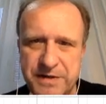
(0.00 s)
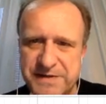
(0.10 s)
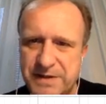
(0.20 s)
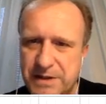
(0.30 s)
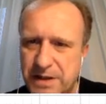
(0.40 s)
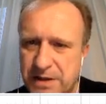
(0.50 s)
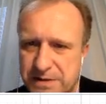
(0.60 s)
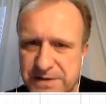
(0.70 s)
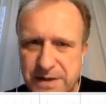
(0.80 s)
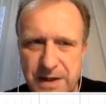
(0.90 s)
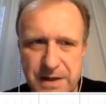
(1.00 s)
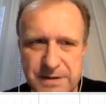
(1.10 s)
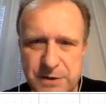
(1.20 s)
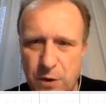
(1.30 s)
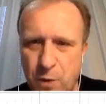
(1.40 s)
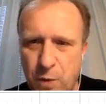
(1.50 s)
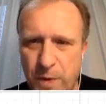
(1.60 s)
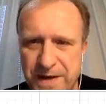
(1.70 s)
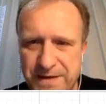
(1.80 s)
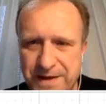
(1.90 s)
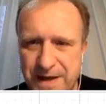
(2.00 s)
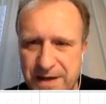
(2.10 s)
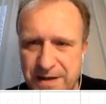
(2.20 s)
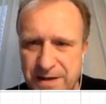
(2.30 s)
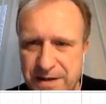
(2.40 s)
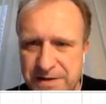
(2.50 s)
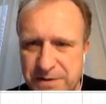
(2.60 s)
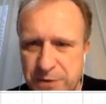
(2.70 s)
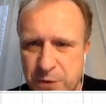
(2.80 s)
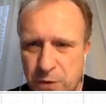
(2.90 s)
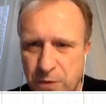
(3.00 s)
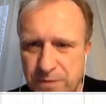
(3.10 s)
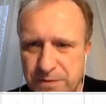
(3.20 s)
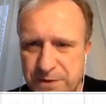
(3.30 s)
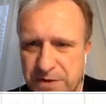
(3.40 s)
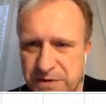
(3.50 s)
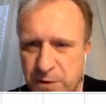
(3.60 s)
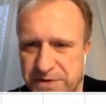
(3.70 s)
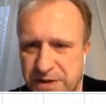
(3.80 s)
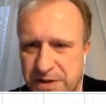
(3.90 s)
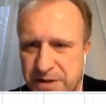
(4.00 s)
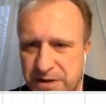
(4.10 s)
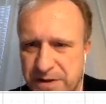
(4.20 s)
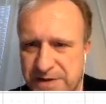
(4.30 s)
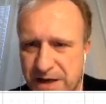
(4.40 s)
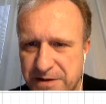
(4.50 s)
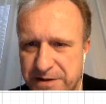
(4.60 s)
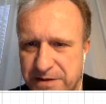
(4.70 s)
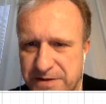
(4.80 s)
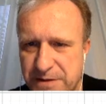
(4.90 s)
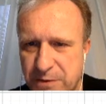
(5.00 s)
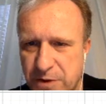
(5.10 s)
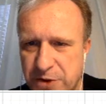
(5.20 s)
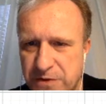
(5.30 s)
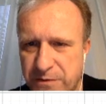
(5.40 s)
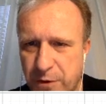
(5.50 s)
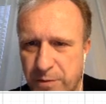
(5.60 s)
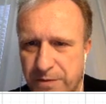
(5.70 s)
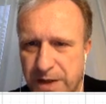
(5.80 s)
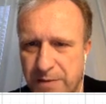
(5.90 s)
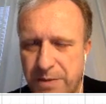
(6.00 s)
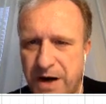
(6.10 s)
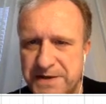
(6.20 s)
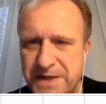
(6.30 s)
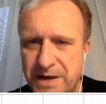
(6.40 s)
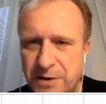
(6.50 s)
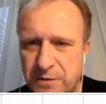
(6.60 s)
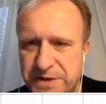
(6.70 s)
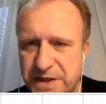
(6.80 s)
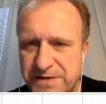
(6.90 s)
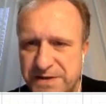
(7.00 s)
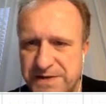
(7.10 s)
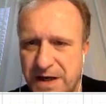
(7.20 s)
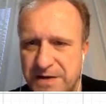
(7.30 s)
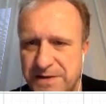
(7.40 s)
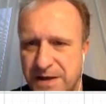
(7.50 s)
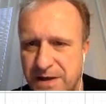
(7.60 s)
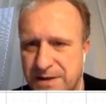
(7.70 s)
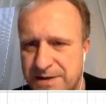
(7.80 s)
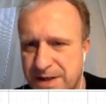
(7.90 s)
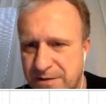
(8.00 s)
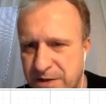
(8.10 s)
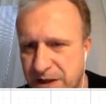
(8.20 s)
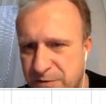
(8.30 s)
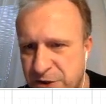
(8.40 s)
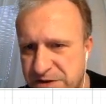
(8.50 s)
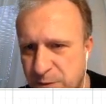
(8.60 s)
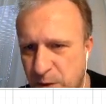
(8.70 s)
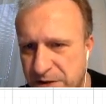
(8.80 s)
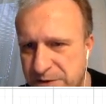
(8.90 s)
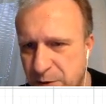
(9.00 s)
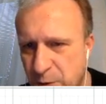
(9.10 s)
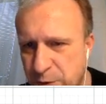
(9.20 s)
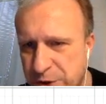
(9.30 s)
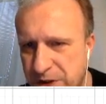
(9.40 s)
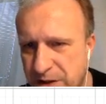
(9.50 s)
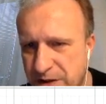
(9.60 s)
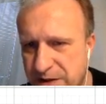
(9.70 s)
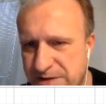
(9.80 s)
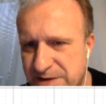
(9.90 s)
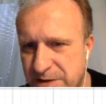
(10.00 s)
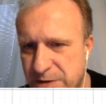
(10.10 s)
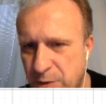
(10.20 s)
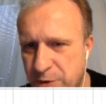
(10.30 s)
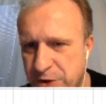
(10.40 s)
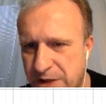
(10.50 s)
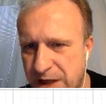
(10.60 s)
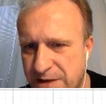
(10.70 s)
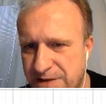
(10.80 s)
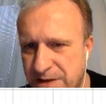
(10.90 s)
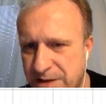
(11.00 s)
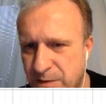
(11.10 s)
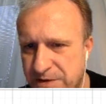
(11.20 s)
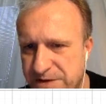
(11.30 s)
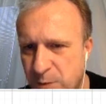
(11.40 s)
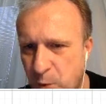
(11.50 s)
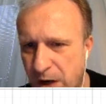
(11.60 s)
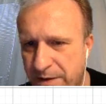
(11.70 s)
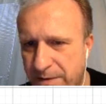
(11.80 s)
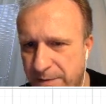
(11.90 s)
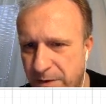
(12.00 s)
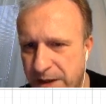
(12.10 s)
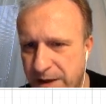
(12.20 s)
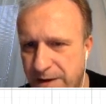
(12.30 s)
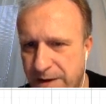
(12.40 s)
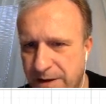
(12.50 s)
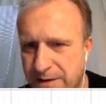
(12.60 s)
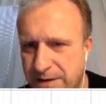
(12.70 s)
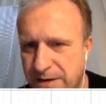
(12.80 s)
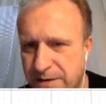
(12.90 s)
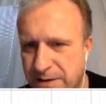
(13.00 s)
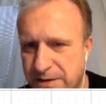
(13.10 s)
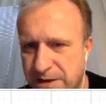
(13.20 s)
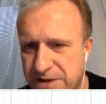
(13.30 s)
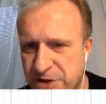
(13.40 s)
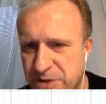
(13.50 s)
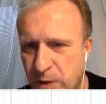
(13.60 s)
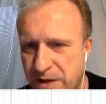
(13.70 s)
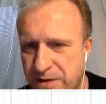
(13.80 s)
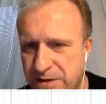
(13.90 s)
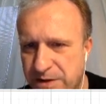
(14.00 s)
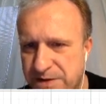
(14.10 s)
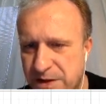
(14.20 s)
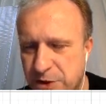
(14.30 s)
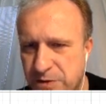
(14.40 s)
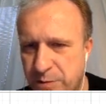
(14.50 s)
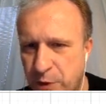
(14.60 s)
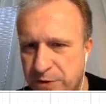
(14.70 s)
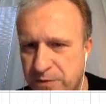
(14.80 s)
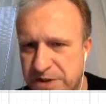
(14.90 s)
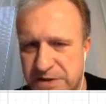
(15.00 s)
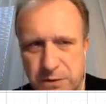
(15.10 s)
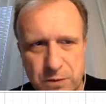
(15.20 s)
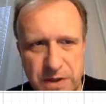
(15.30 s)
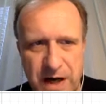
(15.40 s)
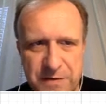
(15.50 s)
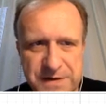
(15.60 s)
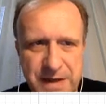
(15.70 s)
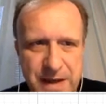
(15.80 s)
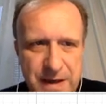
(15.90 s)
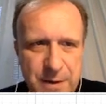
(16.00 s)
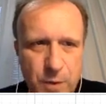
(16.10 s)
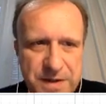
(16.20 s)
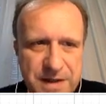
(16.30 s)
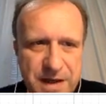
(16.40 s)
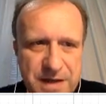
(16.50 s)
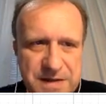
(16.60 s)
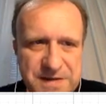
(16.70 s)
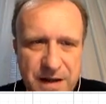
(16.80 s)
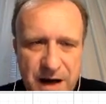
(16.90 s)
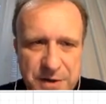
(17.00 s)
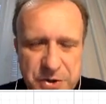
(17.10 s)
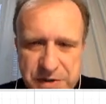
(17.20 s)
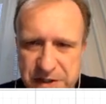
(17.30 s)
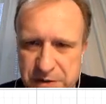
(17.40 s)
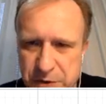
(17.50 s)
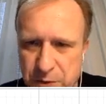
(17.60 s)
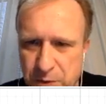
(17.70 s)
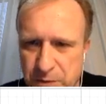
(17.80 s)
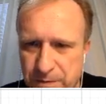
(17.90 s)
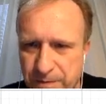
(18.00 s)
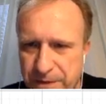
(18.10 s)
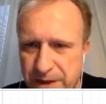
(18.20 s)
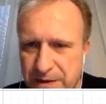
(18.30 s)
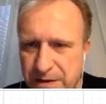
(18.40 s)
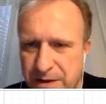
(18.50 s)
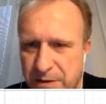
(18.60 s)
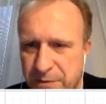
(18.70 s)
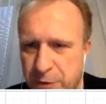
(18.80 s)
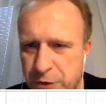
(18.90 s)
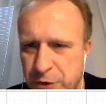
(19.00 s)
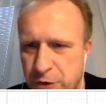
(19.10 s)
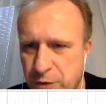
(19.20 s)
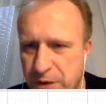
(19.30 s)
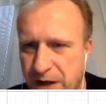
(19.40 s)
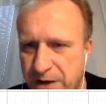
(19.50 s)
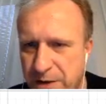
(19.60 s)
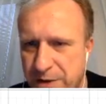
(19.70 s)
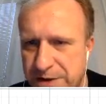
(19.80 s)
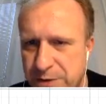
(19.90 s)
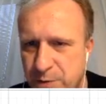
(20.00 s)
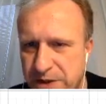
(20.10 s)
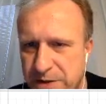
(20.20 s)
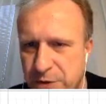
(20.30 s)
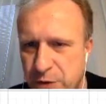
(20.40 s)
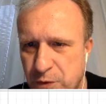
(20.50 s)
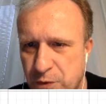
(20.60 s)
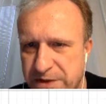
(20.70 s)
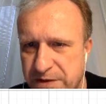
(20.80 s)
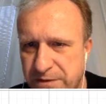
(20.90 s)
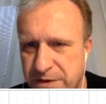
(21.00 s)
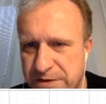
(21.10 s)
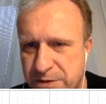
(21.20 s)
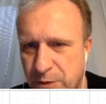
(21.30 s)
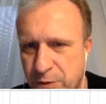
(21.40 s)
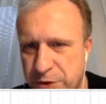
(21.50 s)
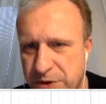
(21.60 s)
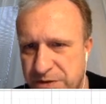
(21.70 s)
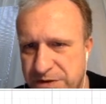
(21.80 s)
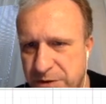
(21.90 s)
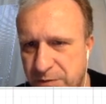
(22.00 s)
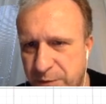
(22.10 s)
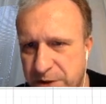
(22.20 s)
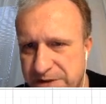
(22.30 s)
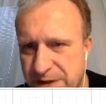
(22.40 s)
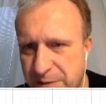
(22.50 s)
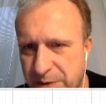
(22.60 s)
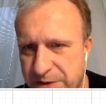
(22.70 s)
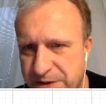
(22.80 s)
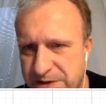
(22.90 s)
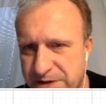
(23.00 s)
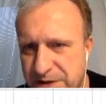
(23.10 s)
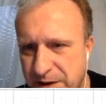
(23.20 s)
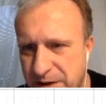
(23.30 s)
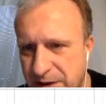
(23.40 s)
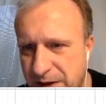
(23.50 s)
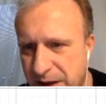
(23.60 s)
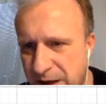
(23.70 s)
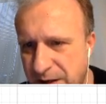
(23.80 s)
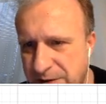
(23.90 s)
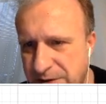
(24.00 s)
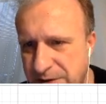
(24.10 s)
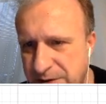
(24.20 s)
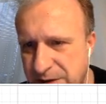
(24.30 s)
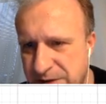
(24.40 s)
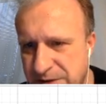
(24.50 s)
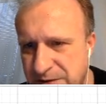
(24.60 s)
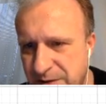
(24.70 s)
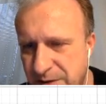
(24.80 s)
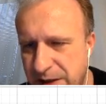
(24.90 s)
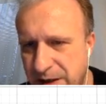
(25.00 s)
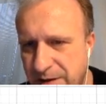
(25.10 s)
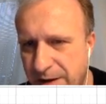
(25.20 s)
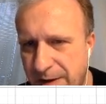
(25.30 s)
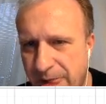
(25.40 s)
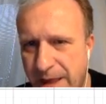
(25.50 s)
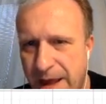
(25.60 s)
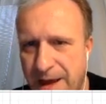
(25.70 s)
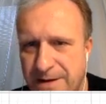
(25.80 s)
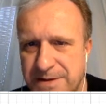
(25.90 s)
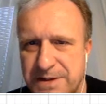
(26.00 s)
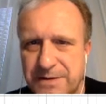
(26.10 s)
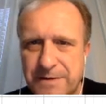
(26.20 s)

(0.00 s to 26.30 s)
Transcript: C is. So when k is 2, so this was exactly the situation from part A of the exercise, then we have just one solution, and that's the solution x equals 1. Okay, there is just one intersection point of these two graphs. When k is larger than 2, there for sure are going to be two different solutions. So for example, this and this. Okay, and